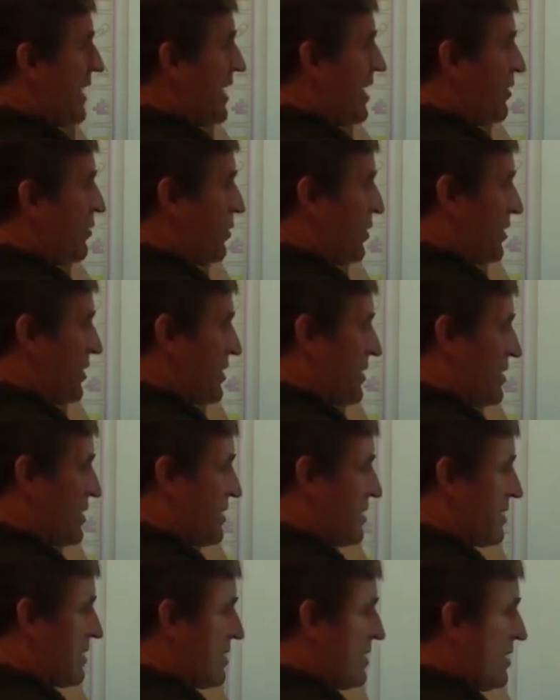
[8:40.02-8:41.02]

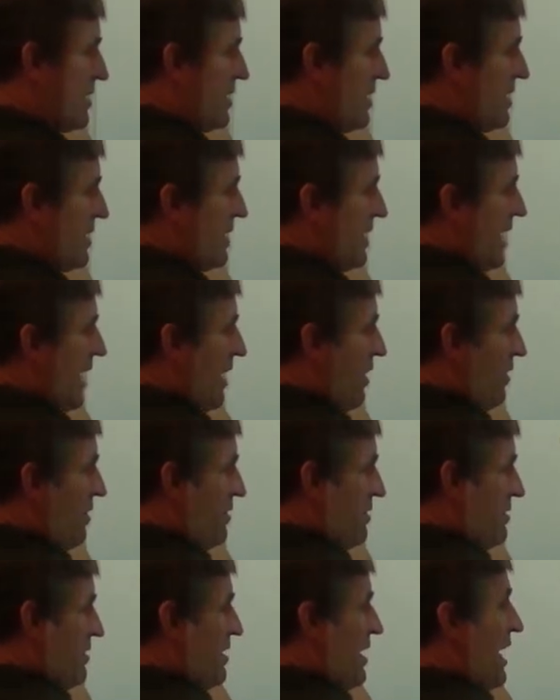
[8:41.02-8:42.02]
equals,
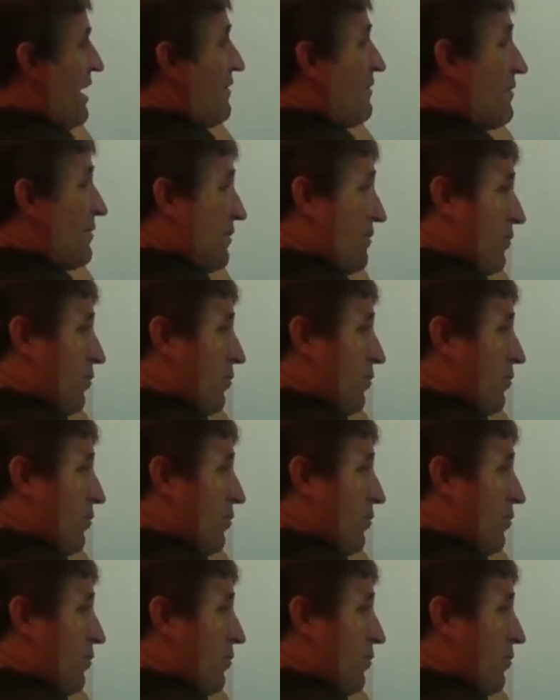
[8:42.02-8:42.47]
now I